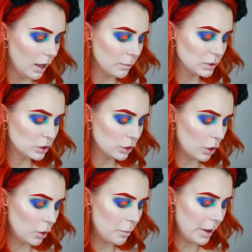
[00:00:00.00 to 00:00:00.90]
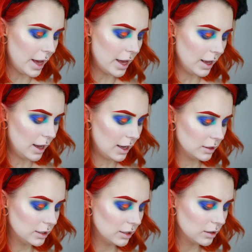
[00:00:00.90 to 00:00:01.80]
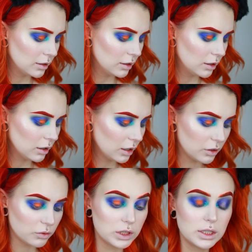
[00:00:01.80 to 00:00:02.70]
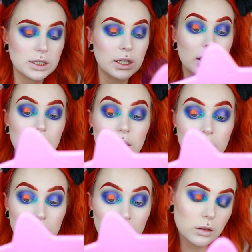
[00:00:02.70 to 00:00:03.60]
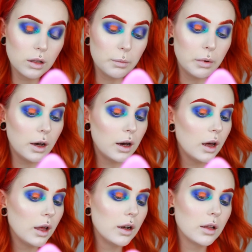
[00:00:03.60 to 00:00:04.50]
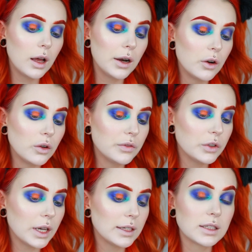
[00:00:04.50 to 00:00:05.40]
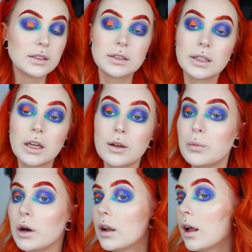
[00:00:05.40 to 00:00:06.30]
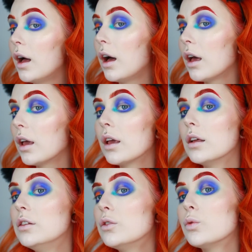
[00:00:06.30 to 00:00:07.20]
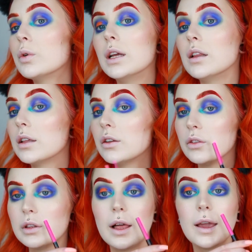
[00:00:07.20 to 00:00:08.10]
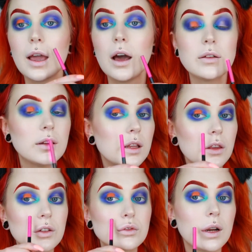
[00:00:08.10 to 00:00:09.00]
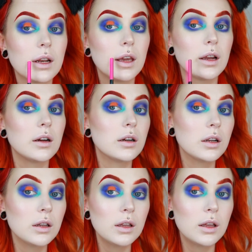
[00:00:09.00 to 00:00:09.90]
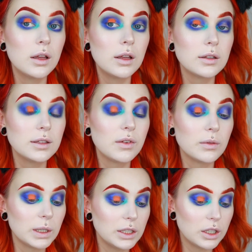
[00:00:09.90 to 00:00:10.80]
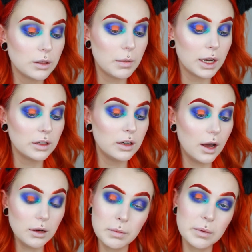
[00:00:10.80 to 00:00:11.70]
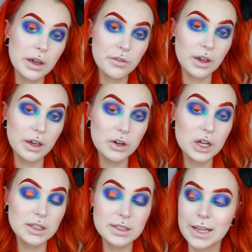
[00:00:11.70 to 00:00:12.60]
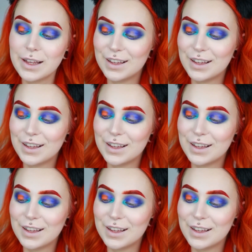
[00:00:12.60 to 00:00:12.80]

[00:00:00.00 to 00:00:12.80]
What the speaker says: I'm so bad at cut creasing, but I don't know if you guys can see it, but I really don't like how it looks right here. This foundation might not be my favorite.